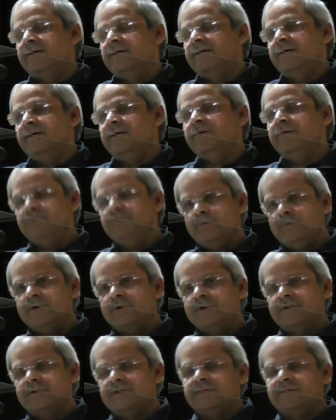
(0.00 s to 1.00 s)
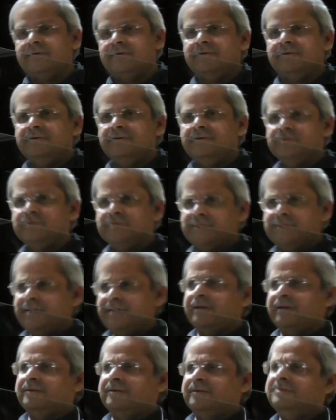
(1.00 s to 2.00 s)
he was
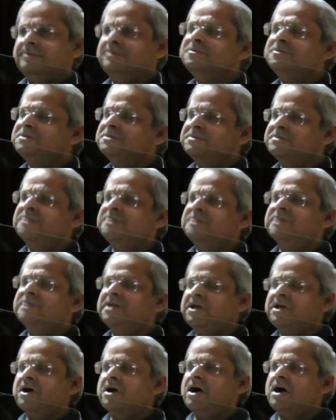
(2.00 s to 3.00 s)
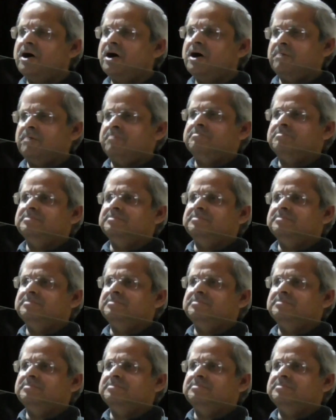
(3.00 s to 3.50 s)
sitting. He used to sit very calm.